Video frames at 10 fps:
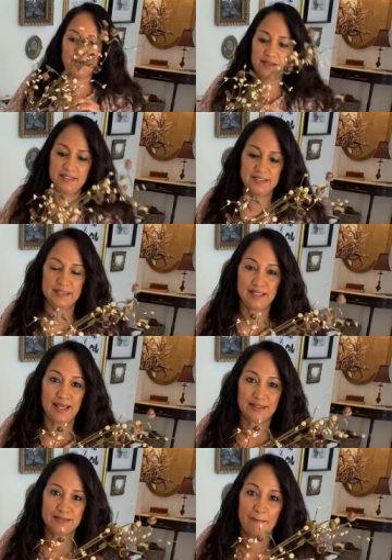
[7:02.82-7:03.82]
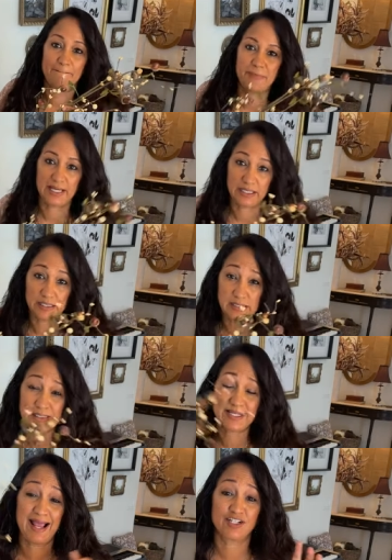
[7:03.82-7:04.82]
got this at
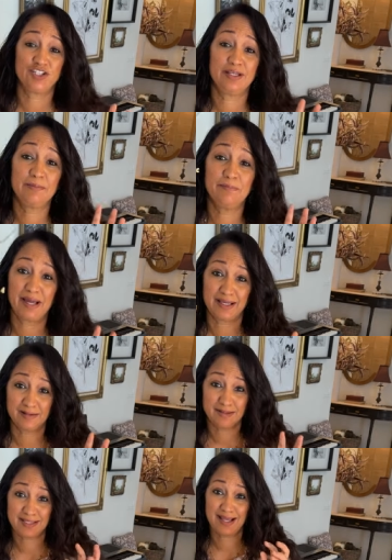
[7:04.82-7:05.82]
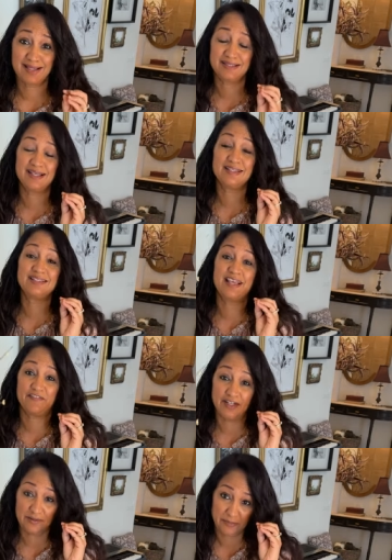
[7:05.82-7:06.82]
Michaels. Actually, Michaels has
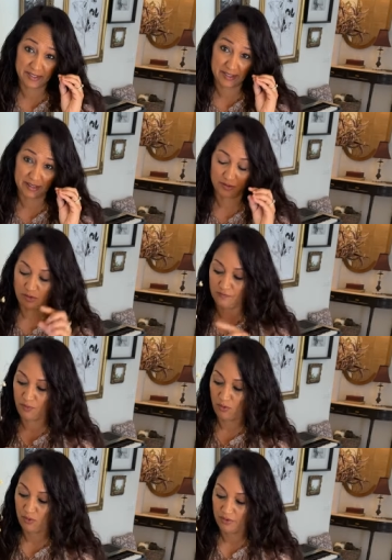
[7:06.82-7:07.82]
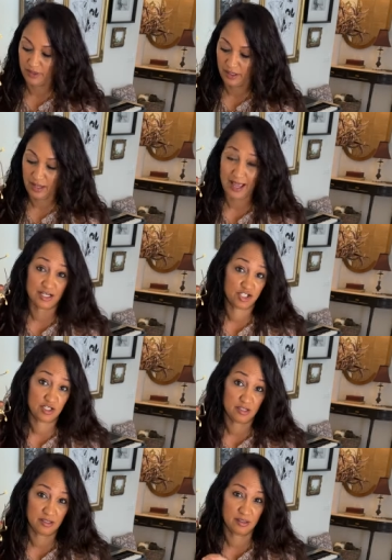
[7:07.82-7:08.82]
70% off all their
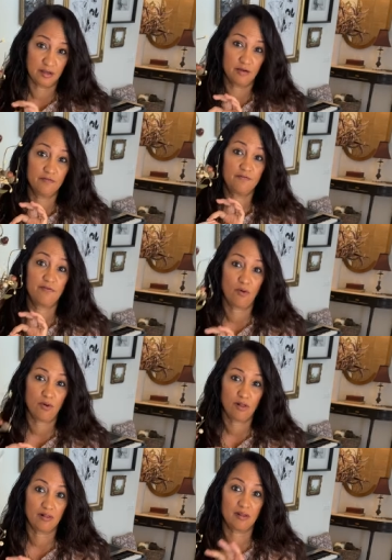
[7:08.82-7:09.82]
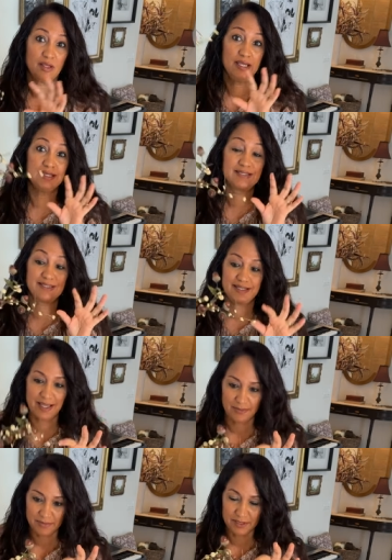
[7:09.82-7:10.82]
Ashland fall
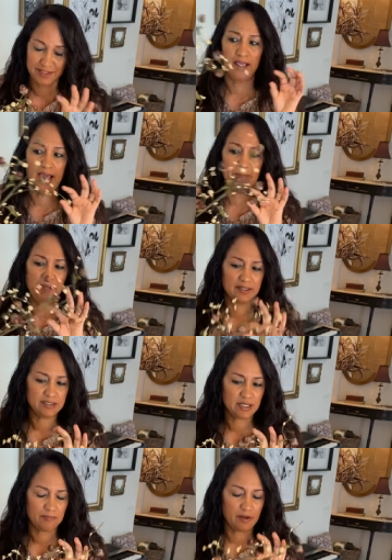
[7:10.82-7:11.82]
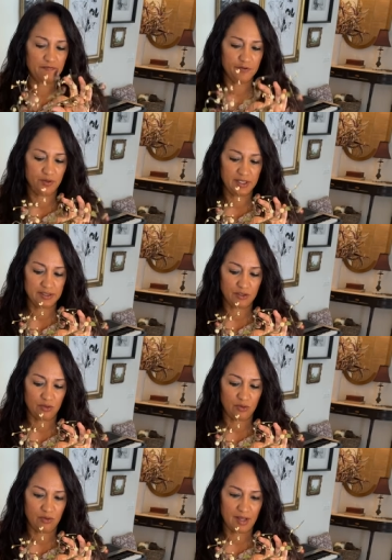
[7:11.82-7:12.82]
stems. I picked this up a few days
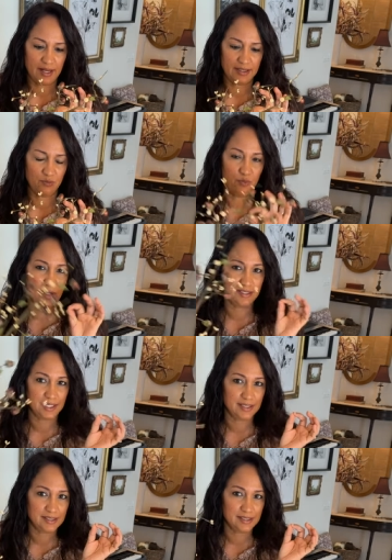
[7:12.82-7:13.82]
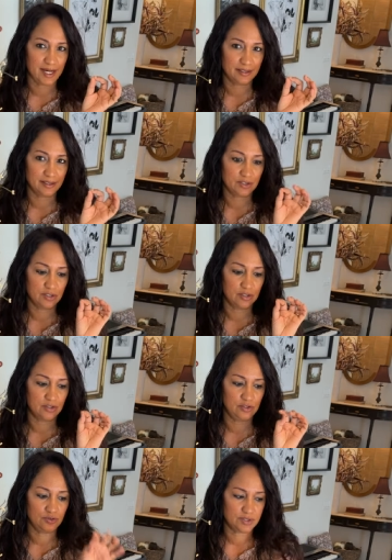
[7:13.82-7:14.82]
ago, and once I decided to
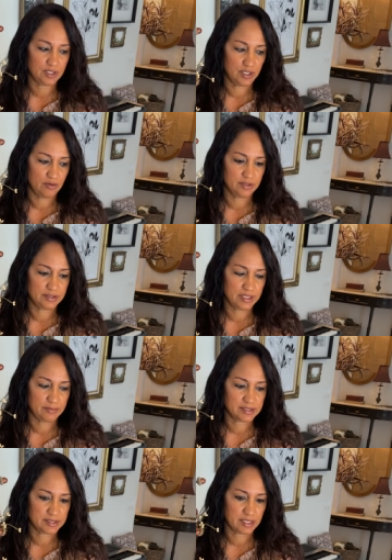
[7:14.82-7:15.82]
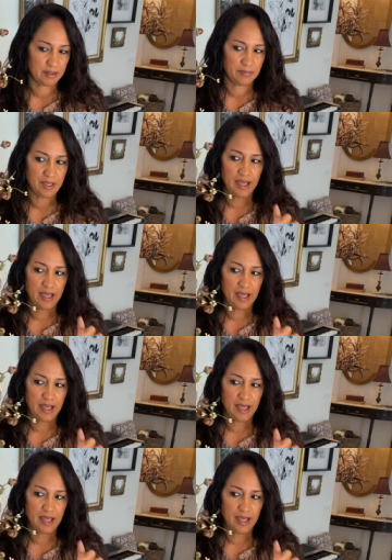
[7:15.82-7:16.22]
use it here on the tablescape,